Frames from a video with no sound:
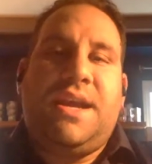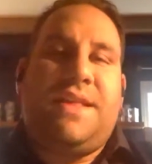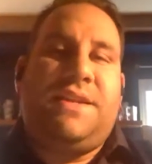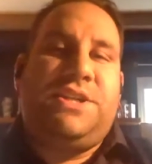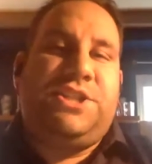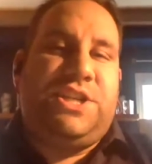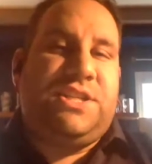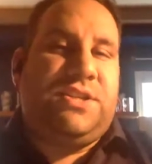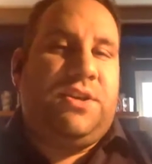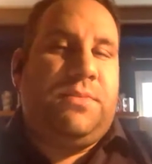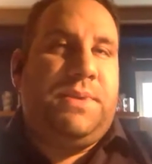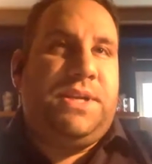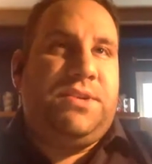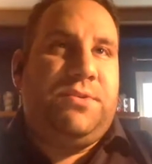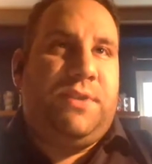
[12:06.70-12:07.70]
the Jets could
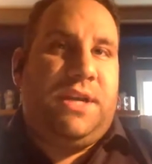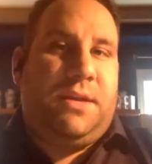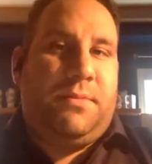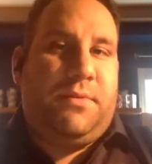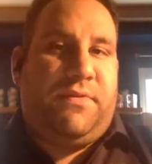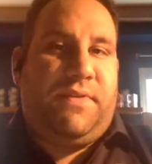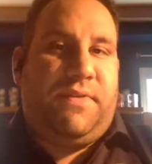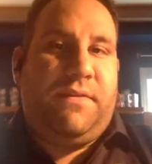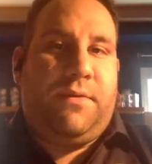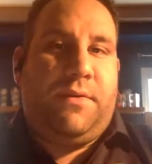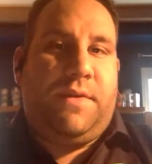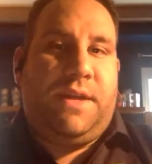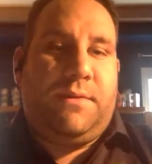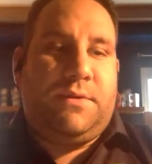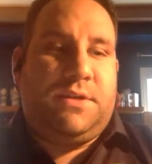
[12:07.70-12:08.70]
be doing him a favor in
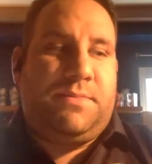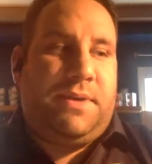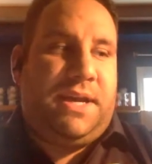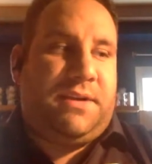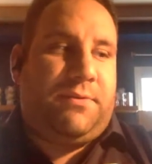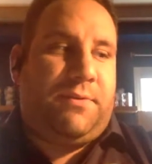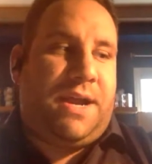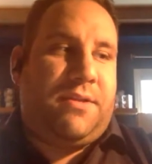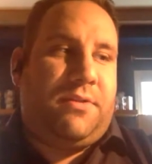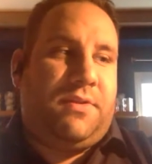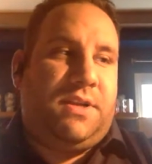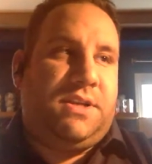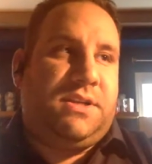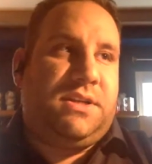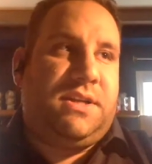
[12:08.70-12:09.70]
that respect rather
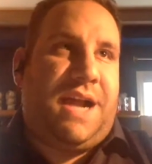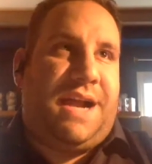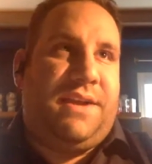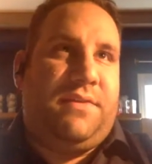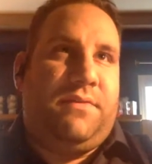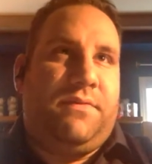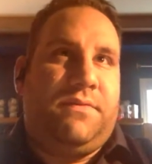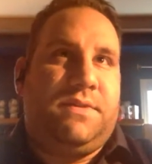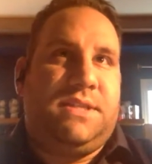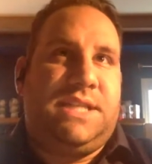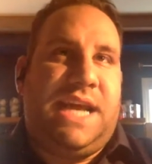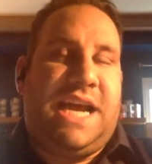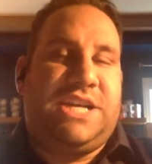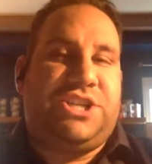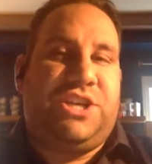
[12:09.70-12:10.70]
than kind of
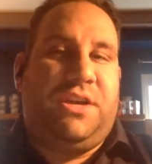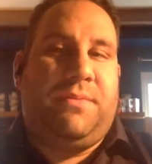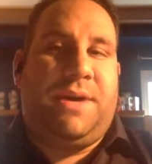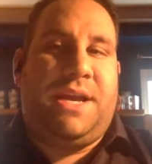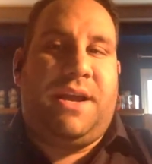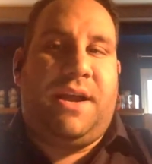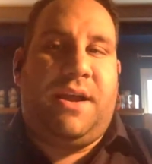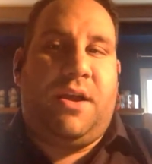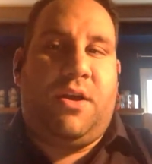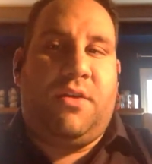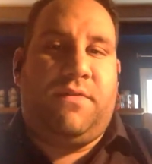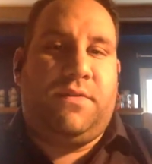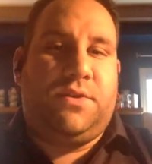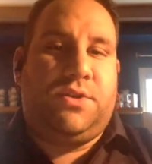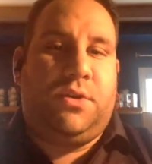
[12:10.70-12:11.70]
stashing him on IR
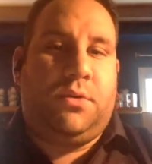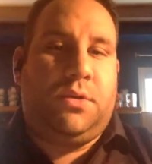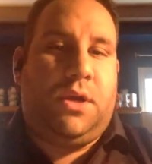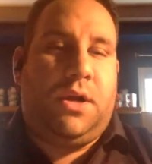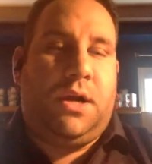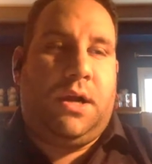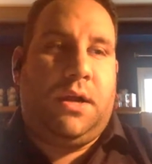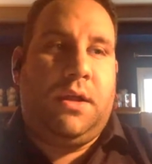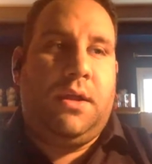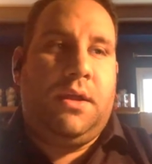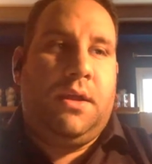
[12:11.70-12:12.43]
for so long.